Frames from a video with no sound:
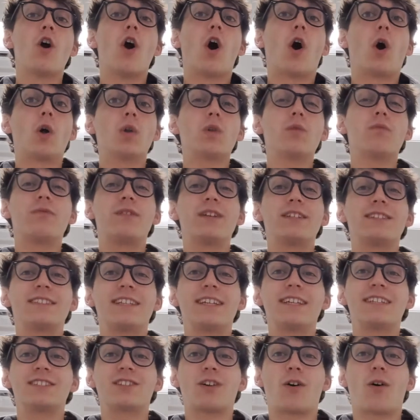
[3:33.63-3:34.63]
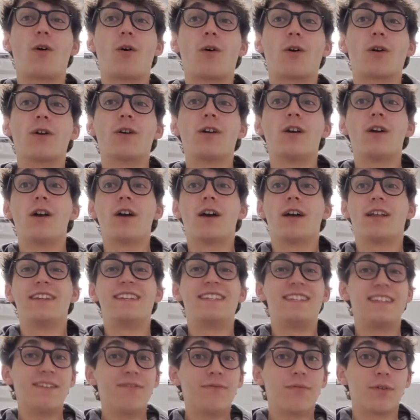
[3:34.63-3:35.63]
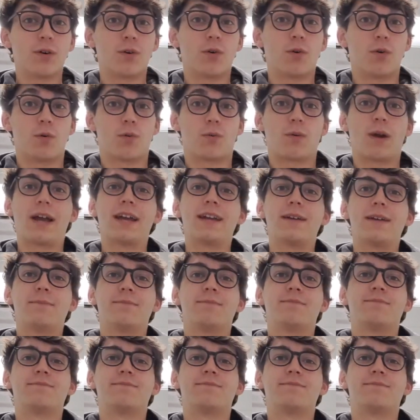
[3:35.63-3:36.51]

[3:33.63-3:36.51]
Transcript: all of these things are difficult right